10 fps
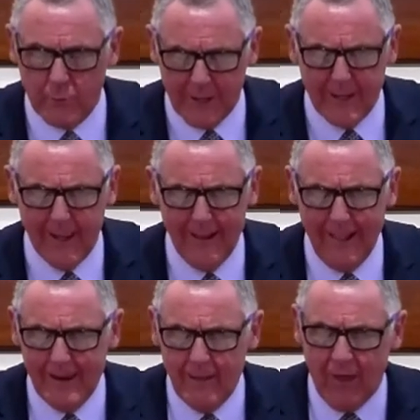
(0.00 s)
We
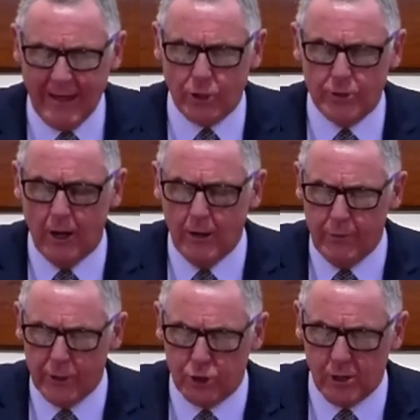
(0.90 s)
thank you now
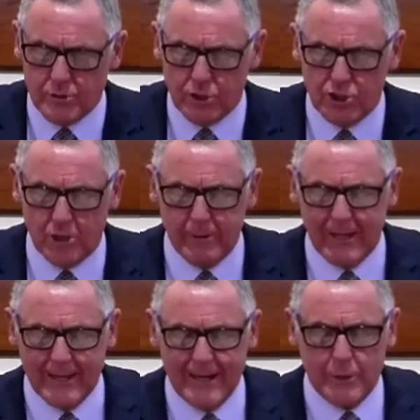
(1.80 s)
that churches are
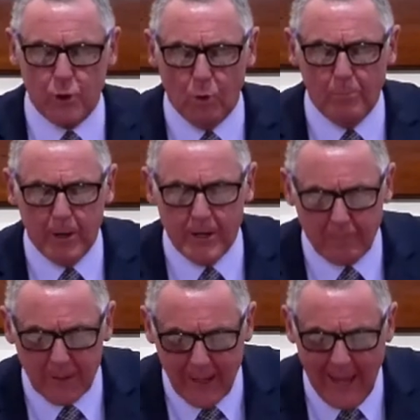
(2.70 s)
beginning to open
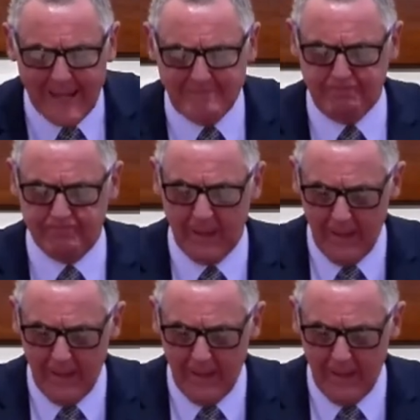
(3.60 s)
up again.